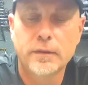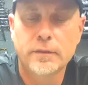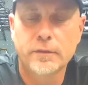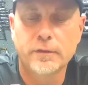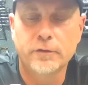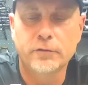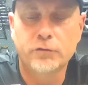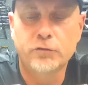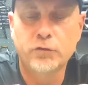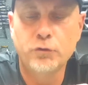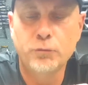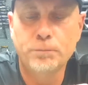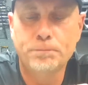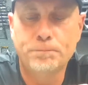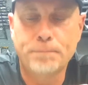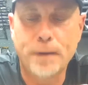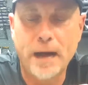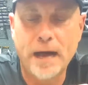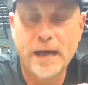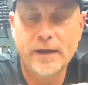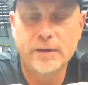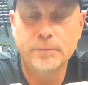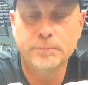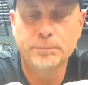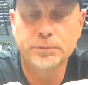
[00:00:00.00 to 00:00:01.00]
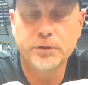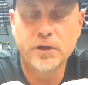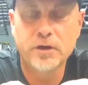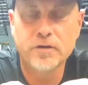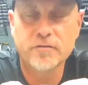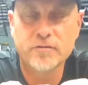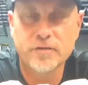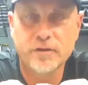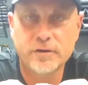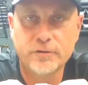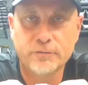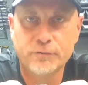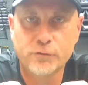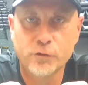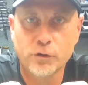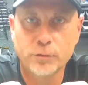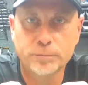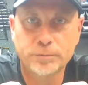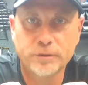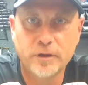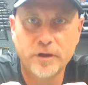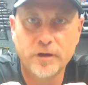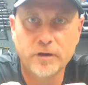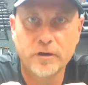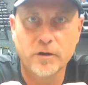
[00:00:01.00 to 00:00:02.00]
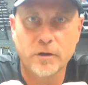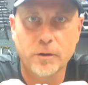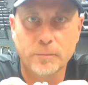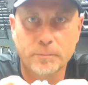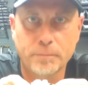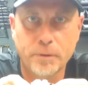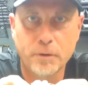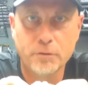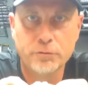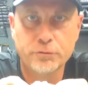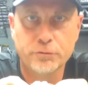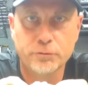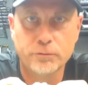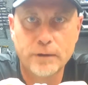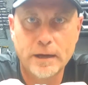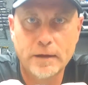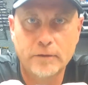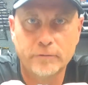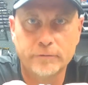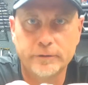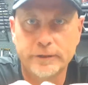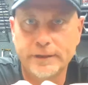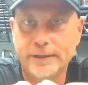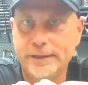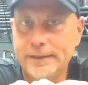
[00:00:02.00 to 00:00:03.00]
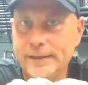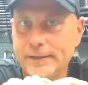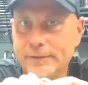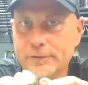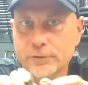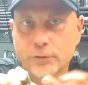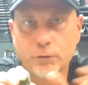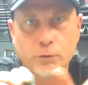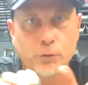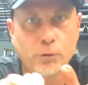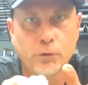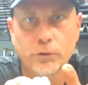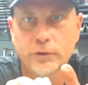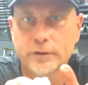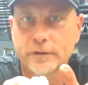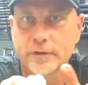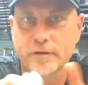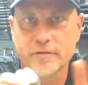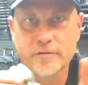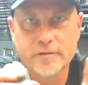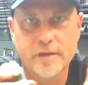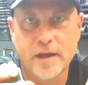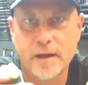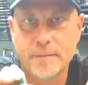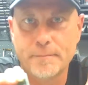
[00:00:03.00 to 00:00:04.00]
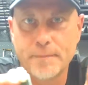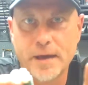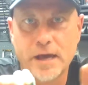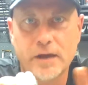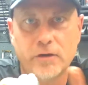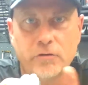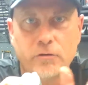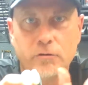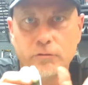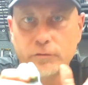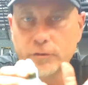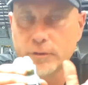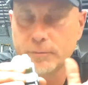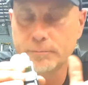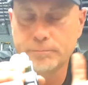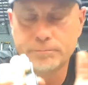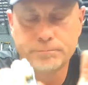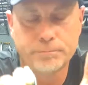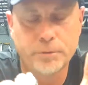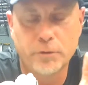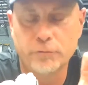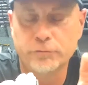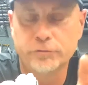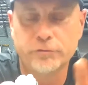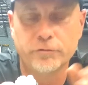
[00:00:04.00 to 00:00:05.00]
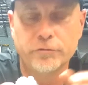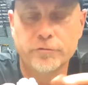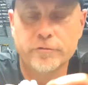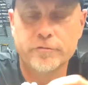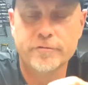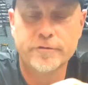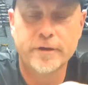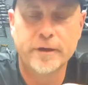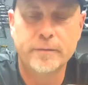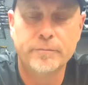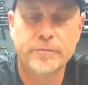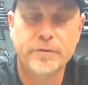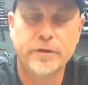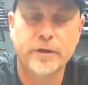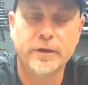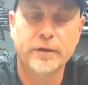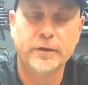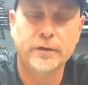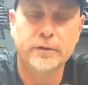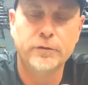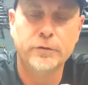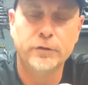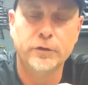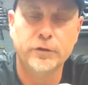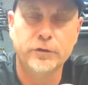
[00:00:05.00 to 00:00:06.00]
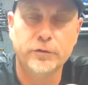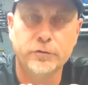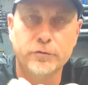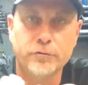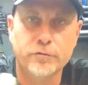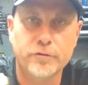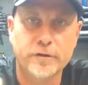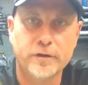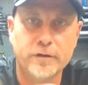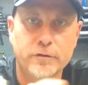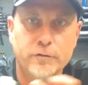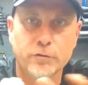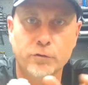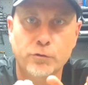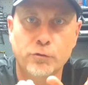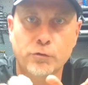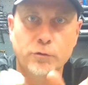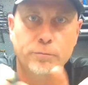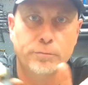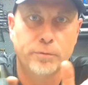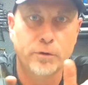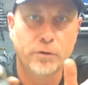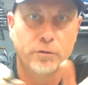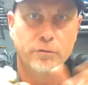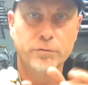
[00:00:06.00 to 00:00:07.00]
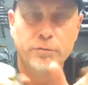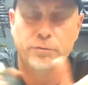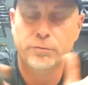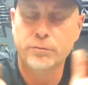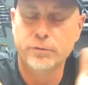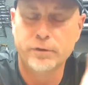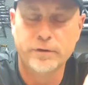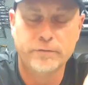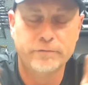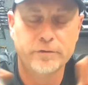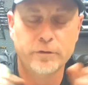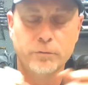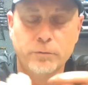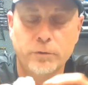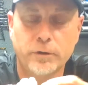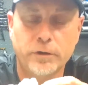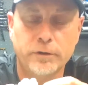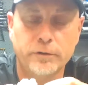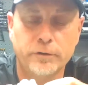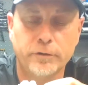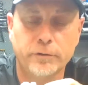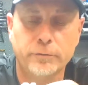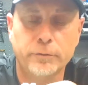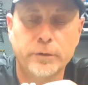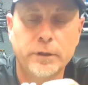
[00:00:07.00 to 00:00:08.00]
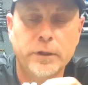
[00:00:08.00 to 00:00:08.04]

The 2 bottom plugs on the 4 plug are both ground. Either or does not matter. They both do the same thing. You can use either or, both, whatever you want to do.